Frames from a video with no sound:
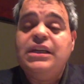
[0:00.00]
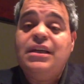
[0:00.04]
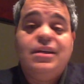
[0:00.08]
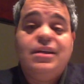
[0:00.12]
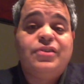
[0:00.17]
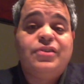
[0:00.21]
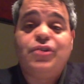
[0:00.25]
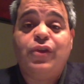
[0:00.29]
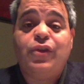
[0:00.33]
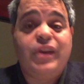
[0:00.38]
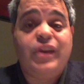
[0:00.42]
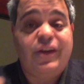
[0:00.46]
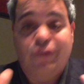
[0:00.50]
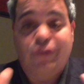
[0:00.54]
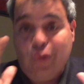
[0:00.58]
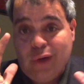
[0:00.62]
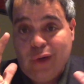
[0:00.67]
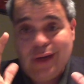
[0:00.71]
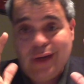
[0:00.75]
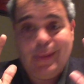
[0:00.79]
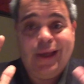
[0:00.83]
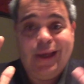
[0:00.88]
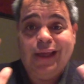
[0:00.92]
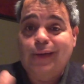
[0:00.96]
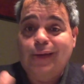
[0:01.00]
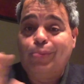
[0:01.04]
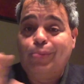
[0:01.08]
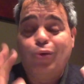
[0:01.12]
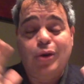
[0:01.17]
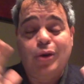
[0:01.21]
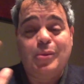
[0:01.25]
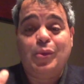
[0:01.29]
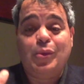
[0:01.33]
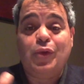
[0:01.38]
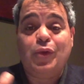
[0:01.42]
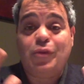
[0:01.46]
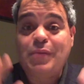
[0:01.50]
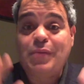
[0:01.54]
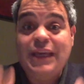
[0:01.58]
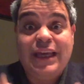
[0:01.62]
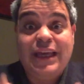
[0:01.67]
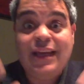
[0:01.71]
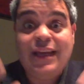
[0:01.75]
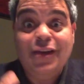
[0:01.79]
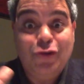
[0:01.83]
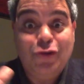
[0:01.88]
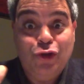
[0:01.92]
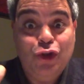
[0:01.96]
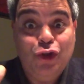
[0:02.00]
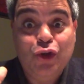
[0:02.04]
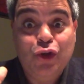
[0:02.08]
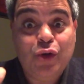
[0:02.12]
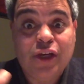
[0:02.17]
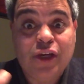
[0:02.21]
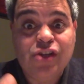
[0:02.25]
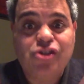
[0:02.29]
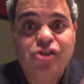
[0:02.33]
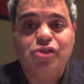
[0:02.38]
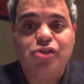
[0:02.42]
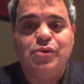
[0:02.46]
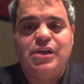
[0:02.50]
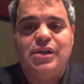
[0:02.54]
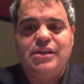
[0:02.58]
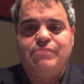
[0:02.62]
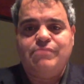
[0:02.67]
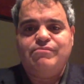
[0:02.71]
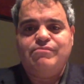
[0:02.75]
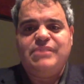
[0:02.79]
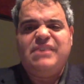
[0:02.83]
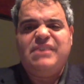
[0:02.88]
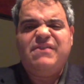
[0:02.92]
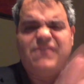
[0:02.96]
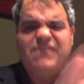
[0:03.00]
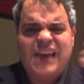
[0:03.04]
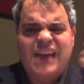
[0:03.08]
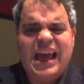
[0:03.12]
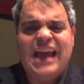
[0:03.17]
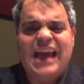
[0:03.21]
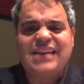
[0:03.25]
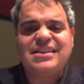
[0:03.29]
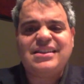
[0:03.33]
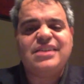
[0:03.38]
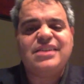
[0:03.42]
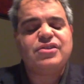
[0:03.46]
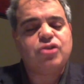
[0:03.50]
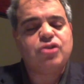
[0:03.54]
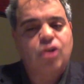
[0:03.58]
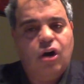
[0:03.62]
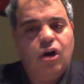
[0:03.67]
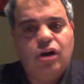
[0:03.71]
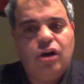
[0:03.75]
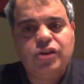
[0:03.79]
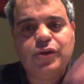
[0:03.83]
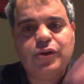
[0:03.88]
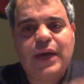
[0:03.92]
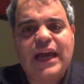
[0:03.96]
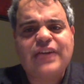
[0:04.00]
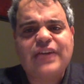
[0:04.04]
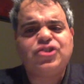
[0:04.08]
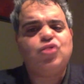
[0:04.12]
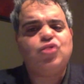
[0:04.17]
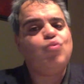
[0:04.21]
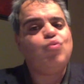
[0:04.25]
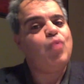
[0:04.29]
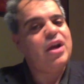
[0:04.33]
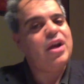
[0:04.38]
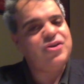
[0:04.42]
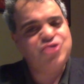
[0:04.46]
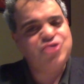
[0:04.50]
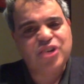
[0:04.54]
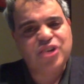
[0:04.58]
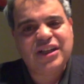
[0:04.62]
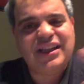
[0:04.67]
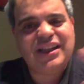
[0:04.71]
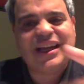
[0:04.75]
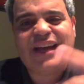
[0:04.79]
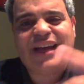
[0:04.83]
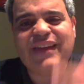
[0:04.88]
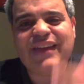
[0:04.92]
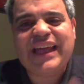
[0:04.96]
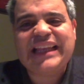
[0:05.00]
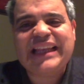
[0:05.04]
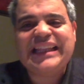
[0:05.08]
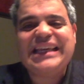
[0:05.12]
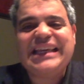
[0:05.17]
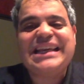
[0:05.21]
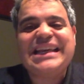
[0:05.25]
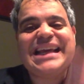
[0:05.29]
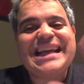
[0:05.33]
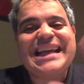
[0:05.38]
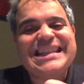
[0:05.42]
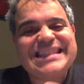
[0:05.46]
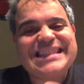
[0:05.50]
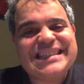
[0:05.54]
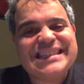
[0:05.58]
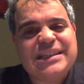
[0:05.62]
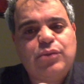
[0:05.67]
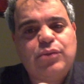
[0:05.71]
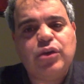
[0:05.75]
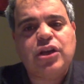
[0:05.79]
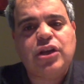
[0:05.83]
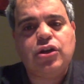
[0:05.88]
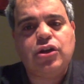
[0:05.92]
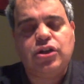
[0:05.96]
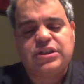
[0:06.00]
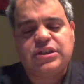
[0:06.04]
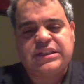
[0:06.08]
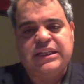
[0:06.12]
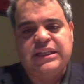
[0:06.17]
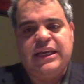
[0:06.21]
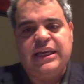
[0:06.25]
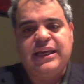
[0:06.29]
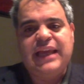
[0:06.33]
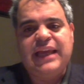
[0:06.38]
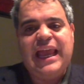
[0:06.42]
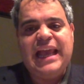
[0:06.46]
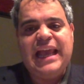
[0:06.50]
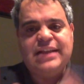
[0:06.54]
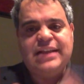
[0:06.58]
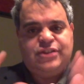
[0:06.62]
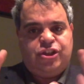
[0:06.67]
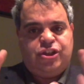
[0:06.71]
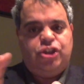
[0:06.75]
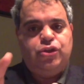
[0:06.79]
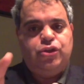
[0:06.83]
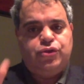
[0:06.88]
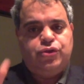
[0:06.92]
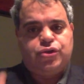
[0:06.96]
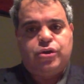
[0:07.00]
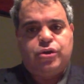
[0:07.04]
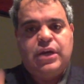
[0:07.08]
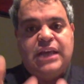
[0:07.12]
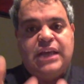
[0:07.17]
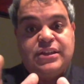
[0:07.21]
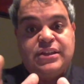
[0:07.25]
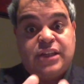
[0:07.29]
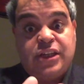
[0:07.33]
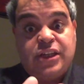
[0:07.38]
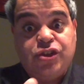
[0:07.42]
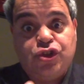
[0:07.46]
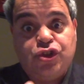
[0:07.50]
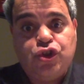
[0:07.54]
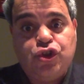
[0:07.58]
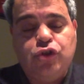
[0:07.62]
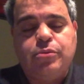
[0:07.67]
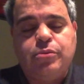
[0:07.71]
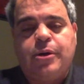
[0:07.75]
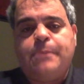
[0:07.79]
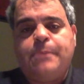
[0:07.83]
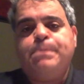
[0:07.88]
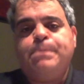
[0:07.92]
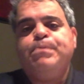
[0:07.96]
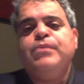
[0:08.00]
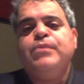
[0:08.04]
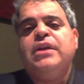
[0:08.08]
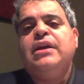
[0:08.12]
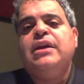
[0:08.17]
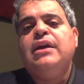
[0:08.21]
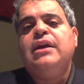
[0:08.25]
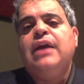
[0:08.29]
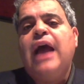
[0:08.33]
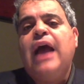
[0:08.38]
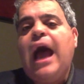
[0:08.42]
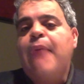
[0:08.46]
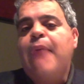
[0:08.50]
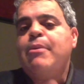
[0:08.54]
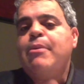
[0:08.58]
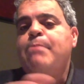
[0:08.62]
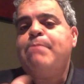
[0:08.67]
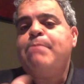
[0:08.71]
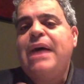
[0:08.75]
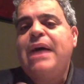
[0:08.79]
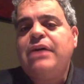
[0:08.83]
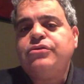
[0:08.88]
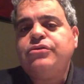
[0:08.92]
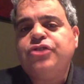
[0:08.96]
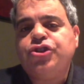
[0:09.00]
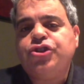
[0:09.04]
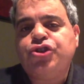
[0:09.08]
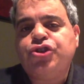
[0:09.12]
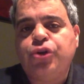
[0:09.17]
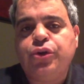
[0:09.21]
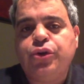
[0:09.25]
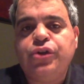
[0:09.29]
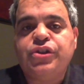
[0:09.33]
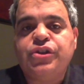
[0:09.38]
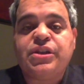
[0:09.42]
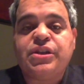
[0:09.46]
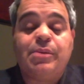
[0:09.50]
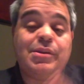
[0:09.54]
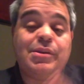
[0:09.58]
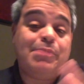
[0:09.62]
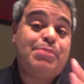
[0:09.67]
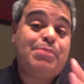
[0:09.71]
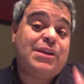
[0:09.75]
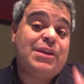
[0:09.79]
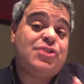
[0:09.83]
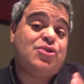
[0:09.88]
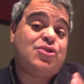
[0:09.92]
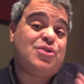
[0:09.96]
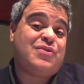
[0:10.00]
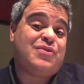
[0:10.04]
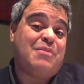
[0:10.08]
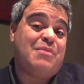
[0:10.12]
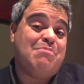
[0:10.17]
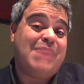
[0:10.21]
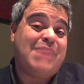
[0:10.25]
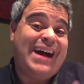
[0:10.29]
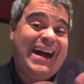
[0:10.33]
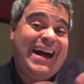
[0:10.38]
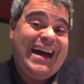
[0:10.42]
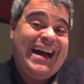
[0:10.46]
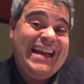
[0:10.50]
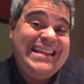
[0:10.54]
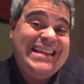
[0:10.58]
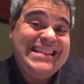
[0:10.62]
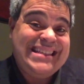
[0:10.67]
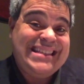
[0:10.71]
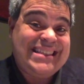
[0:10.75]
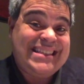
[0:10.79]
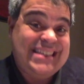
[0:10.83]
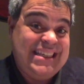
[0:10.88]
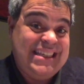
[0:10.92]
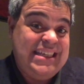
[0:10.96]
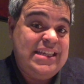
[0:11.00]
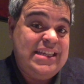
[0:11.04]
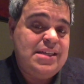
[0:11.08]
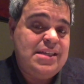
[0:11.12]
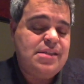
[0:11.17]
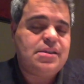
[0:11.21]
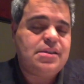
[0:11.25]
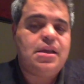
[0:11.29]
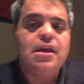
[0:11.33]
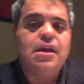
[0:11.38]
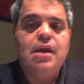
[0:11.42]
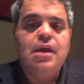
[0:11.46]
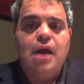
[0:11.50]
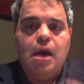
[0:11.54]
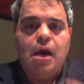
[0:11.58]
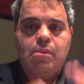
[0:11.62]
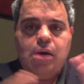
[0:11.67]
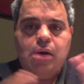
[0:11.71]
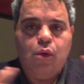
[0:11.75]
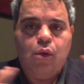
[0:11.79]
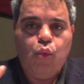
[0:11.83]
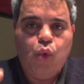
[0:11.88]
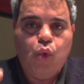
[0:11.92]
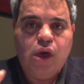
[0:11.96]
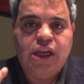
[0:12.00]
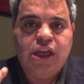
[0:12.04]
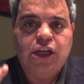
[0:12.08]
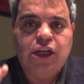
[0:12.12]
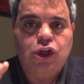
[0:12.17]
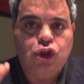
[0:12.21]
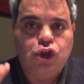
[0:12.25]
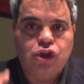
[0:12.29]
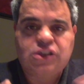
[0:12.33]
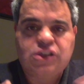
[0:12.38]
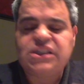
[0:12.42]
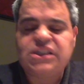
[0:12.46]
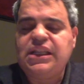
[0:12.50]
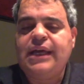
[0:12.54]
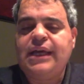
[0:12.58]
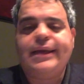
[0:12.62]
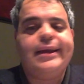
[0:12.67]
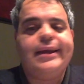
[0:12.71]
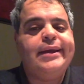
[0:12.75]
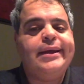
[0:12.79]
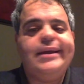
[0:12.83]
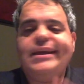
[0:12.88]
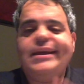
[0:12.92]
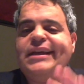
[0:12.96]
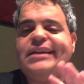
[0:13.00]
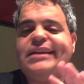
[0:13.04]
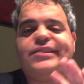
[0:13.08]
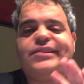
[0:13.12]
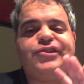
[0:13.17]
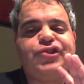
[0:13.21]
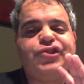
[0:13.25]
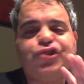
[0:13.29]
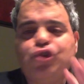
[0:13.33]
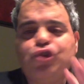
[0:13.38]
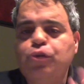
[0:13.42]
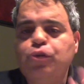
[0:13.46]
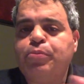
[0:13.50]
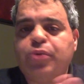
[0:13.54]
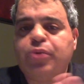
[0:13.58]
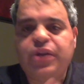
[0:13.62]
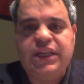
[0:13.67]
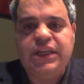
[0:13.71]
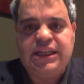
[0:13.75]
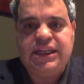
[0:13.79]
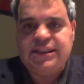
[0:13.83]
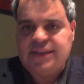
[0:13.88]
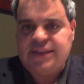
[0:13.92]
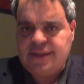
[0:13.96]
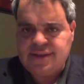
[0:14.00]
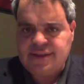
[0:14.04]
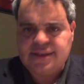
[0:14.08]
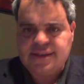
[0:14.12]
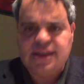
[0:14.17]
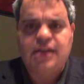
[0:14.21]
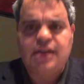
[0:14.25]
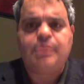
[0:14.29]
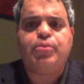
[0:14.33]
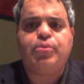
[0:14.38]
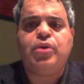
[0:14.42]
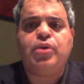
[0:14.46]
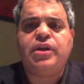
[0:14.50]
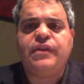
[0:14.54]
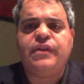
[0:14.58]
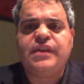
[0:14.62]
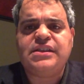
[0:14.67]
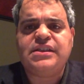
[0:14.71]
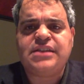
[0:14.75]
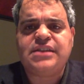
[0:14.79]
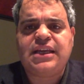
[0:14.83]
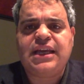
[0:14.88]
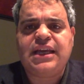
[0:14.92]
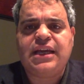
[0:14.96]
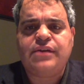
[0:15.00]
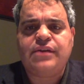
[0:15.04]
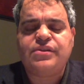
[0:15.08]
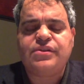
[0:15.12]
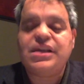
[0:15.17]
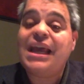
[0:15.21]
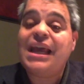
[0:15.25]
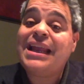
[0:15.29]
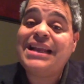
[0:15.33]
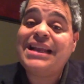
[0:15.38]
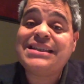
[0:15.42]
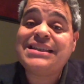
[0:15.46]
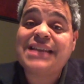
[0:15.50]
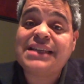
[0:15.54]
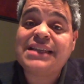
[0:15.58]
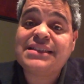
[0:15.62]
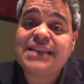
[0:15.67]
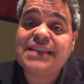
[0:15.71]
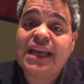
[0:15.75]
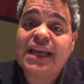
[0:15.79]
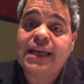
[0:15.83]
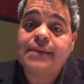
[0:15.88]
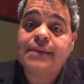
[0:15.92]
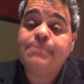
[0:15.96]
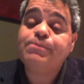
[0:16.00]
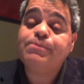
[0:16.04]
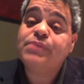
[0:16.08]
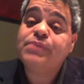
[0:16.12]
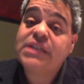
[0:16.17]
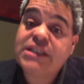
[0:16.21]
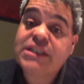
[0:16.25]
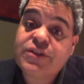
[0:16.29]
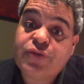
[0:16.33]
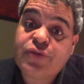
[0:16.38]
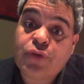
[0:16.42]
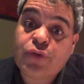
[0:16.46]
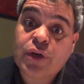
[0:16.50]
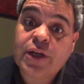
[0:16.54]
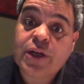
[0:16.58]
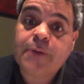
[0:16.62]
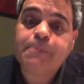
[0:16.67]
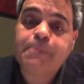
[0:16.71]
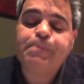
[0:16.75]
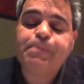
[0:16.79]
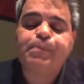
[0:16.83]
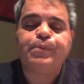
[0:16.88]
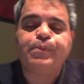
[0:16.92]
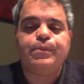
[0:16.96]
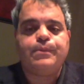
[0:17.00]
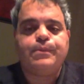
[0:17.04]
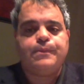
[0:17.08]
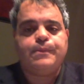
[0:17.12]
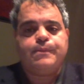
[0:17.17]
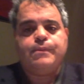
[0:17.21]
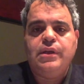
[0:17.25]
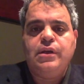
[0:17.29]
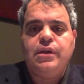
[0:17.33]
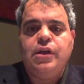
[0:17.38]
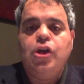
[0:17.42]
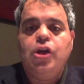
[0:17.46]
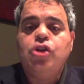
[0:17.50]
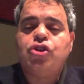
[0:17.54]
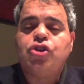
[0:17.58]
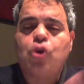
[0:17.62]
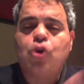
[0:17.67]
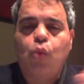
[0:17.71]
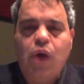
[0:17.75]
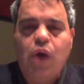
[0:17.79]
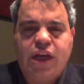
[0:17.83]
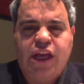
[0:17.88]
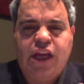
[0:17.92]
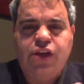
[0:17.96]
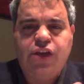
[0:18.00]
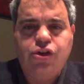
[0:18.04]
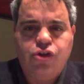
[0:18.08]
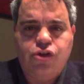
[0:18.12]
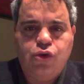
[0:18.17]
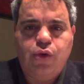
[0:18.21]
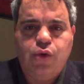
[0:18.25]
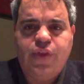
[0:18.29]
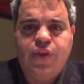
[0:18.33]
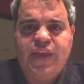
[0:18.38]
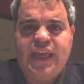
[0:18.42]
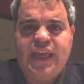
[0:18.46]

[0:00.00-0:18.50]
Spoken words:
so that if you want to make an appointment with me, you can do it. In fact, it's a call to action. Why don't you click on that link and see what it looks like as a user, as a consumer? I'm about to show you some of the pictures from behind the scenes about what it looks like. It's super easy to set up one of these accounts. And as I said, it's free. So what can you do with a